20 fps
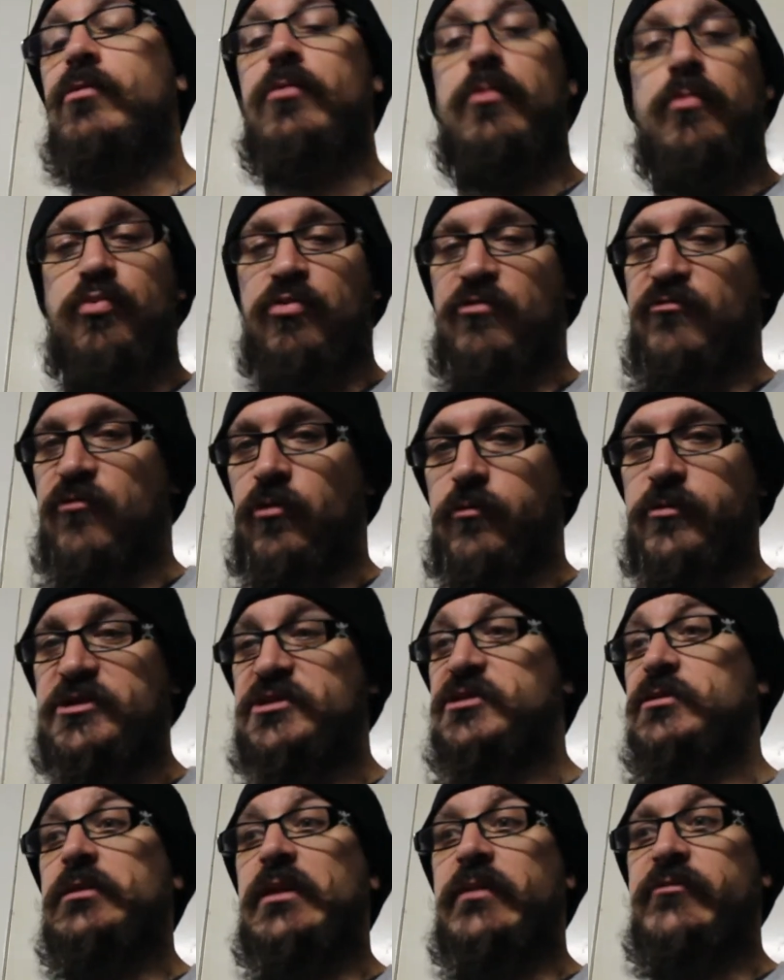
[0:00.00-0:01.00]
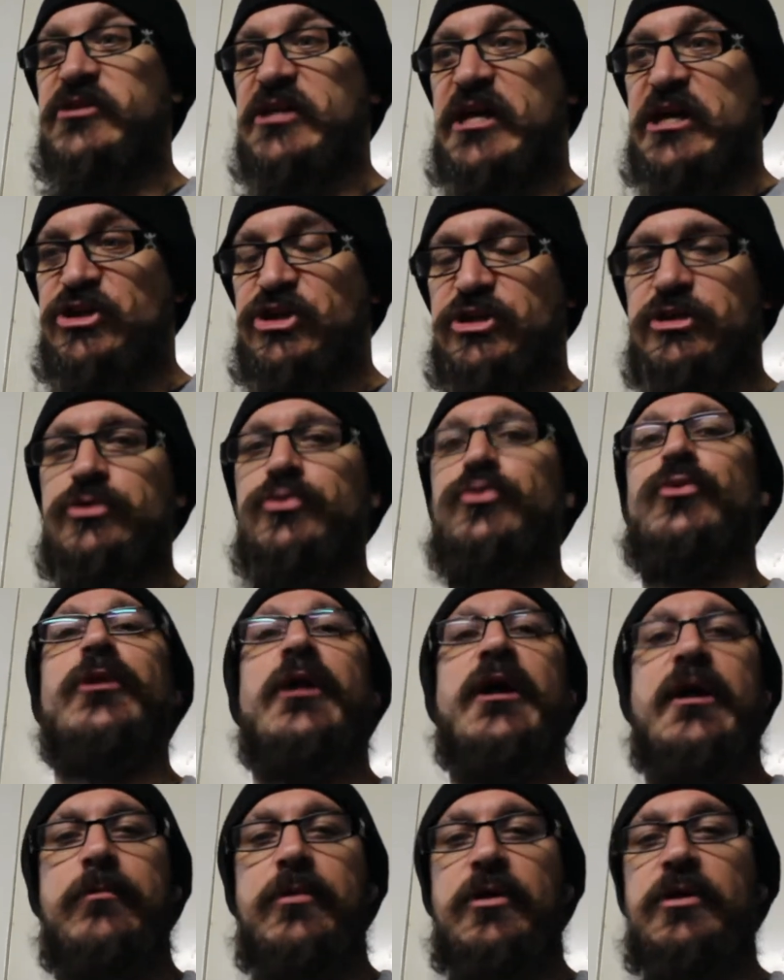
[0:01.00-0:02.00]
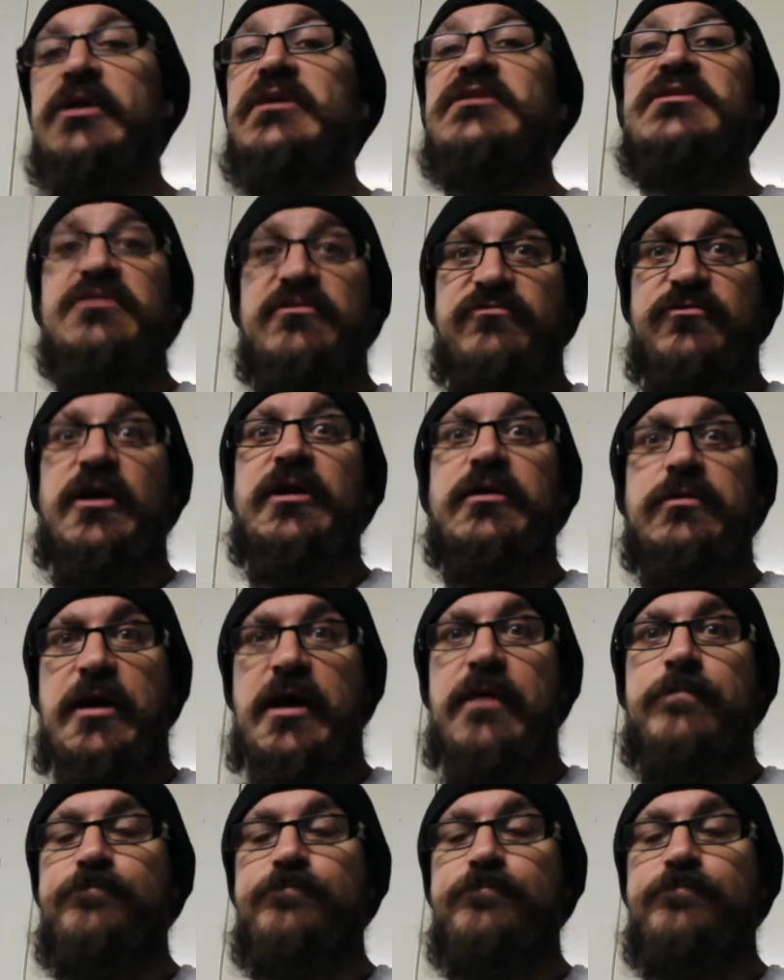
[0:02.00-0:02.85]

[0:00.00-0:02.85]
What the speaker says: performance limitations, reliability, stuff like that.